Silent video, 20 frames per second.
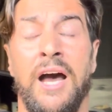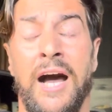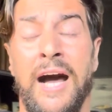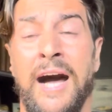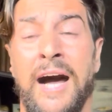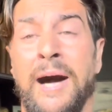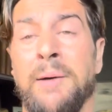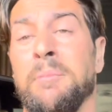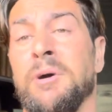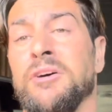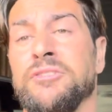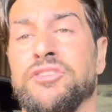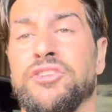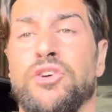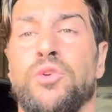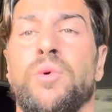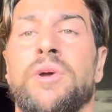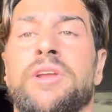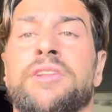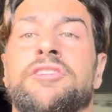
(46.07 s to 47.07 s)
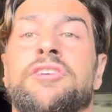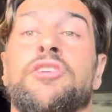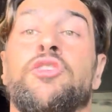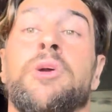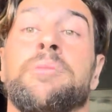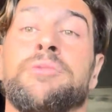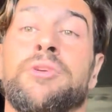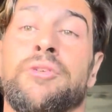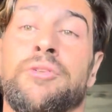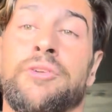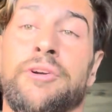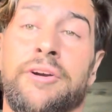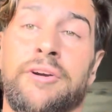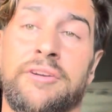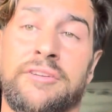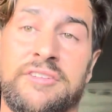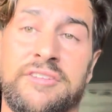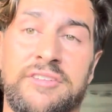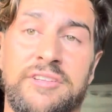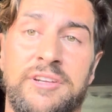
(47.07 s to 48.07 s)
I'm also into
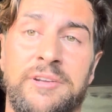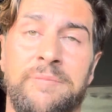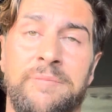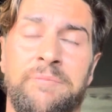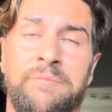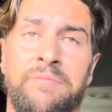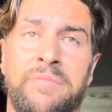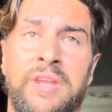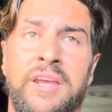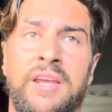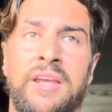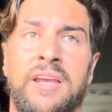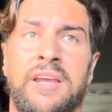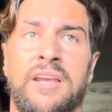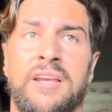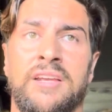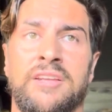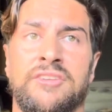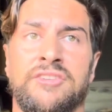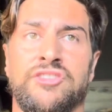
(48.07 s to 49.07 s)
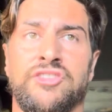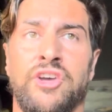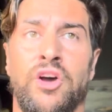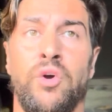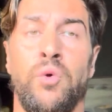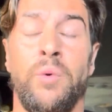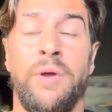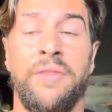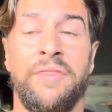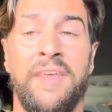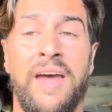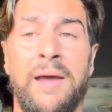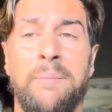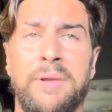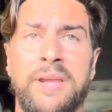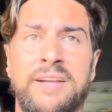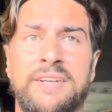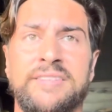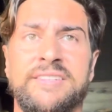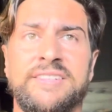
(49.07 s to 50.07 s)
cryptocurrency. So with that
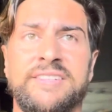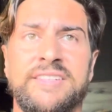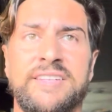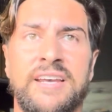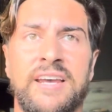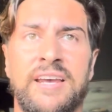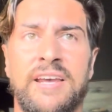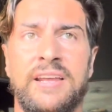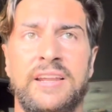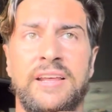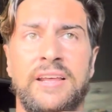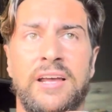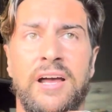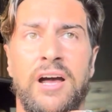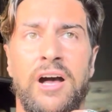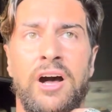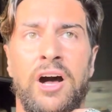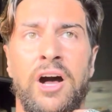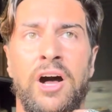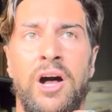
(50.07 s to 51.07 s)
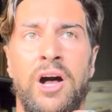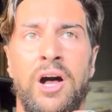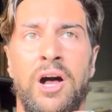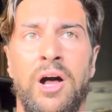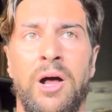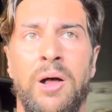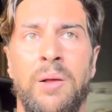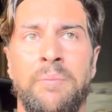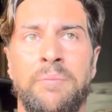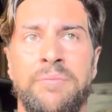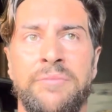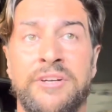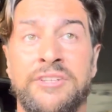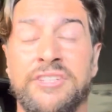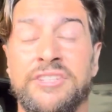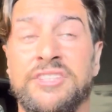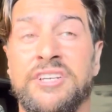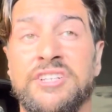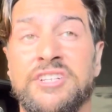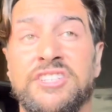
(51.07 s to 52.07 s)
being said, there's
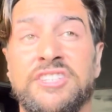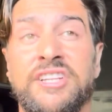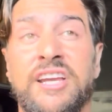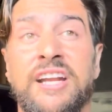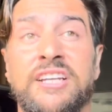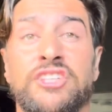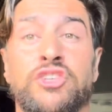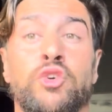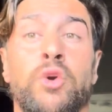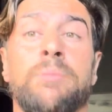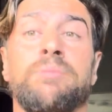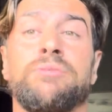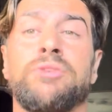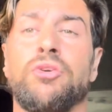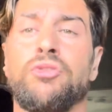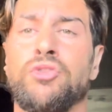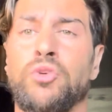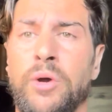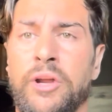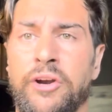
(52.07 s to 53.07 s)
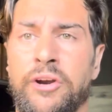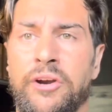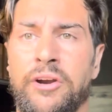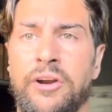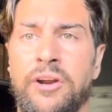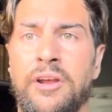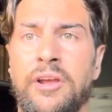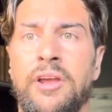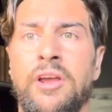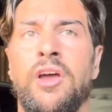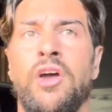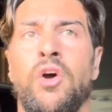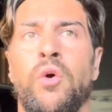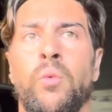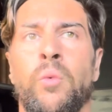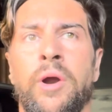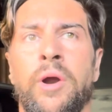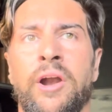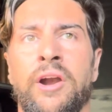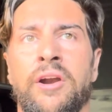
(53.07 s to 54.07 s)
a such thing as crypto Twitter,
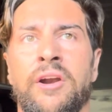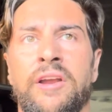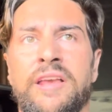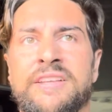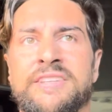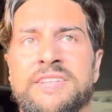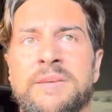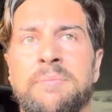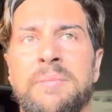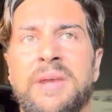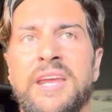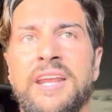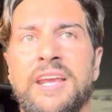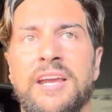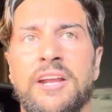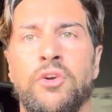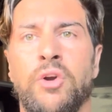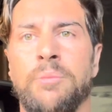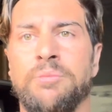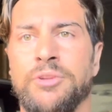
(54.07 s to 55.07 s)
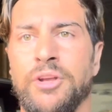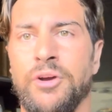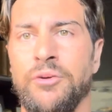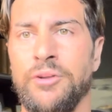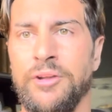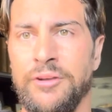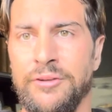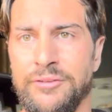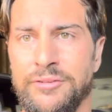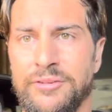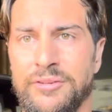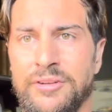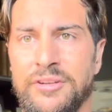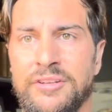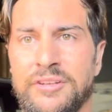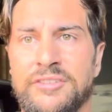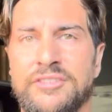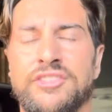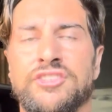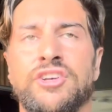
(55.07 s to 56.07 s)
where it's immediate crypto news.
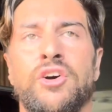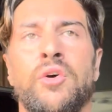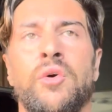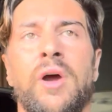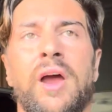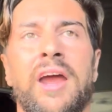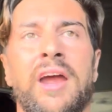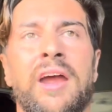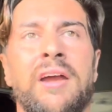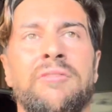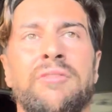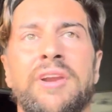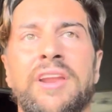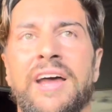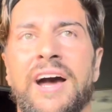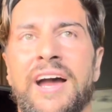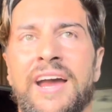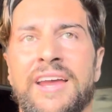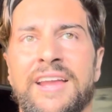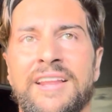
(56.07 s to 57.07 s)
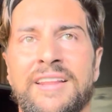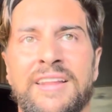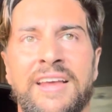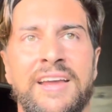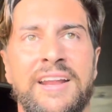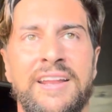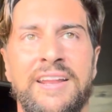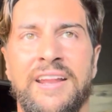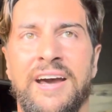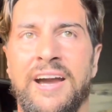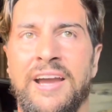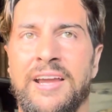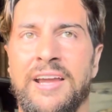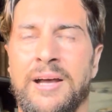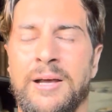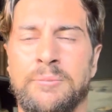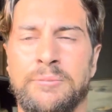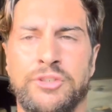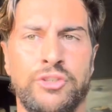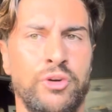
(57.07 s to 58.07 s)
So every night, late at night,
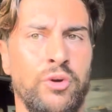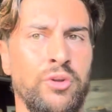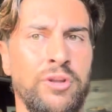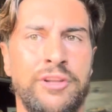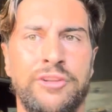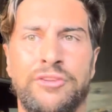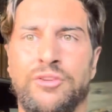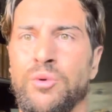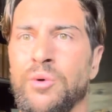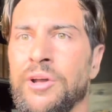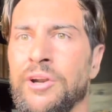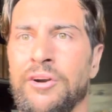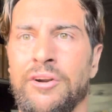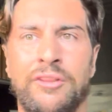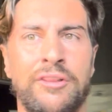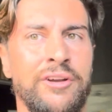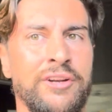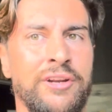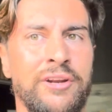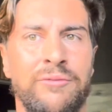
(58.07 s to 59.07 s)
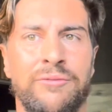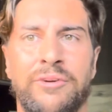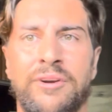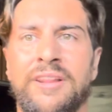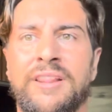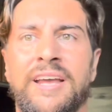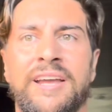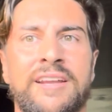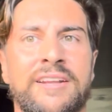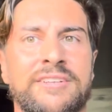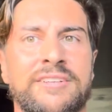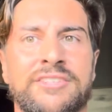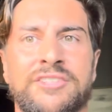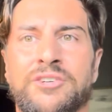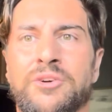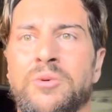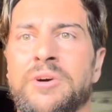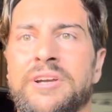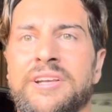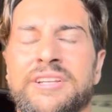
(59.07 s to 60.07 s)
I'm scrolling Twitter looking for the latest
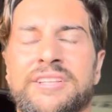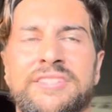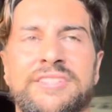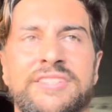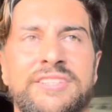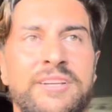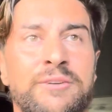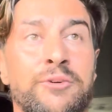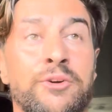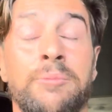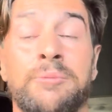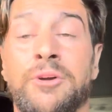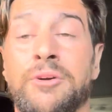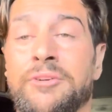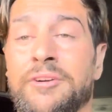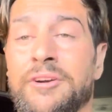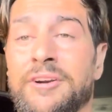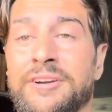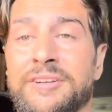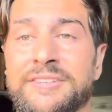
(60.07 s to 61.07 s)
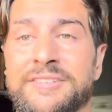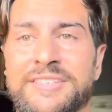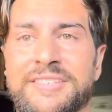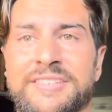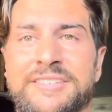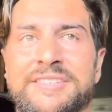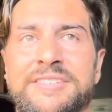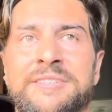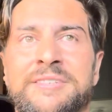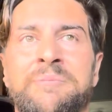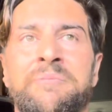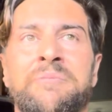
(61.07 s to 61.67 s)
coins and cryptocurrencies.